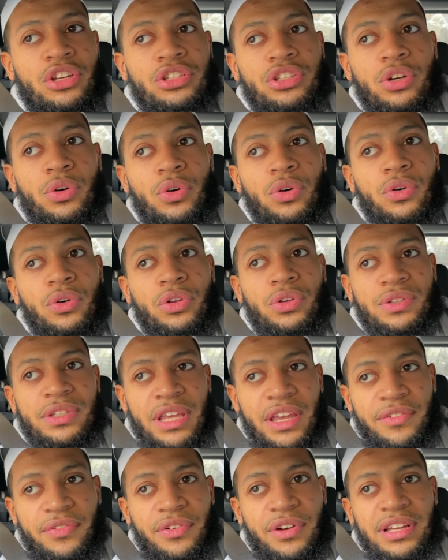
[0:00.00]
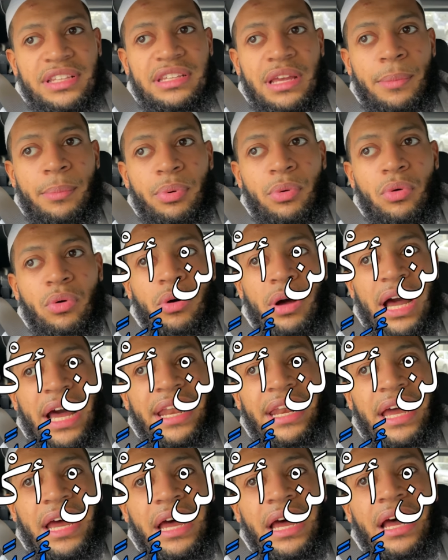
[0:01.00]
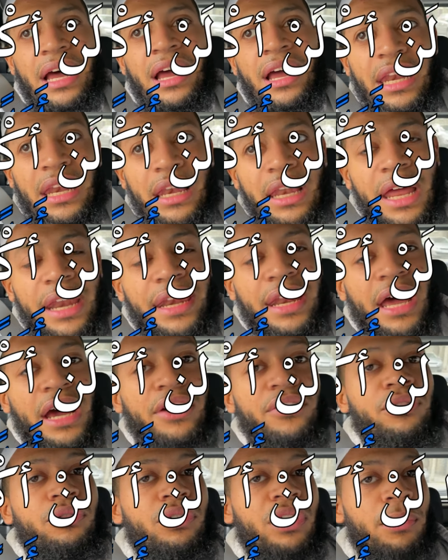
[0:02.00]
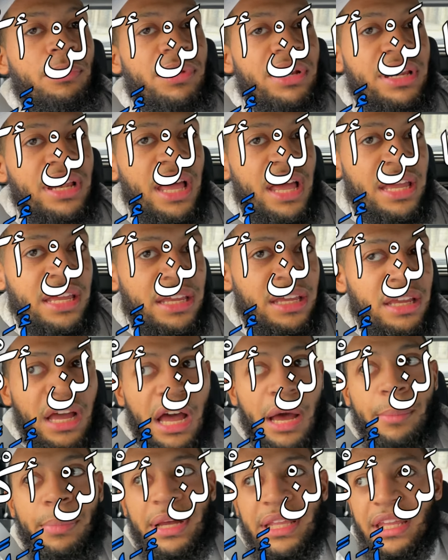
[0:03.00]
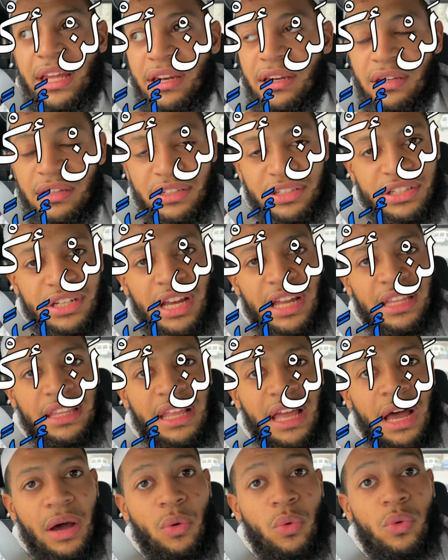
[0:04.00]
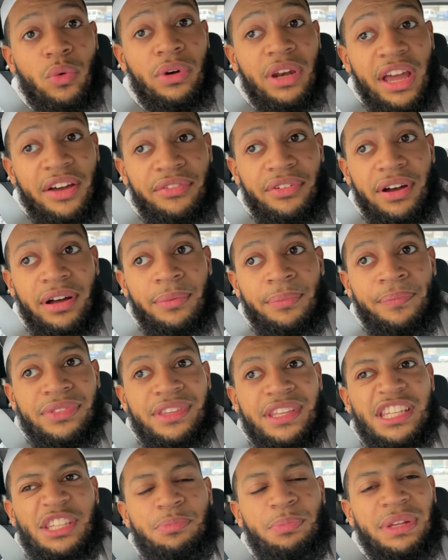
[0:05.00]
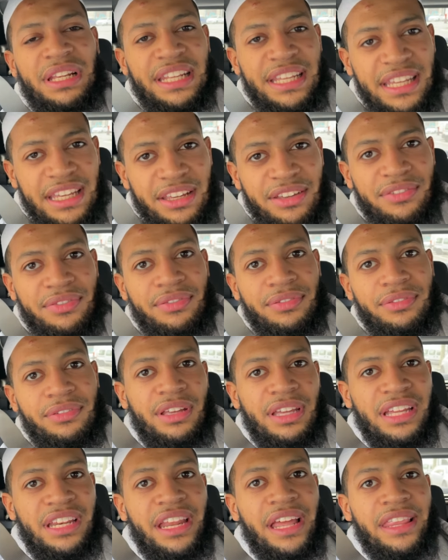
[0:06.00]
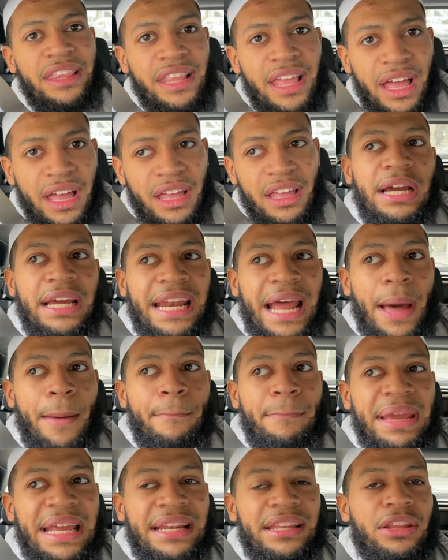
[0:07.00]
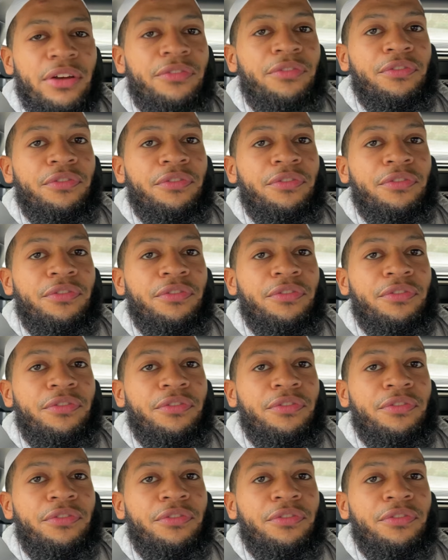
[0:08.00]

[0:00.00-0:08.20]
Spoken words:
So you say, for example, ana lan akfura billahi abadan inshallah, I will never disbelieve in Allah. And I mean the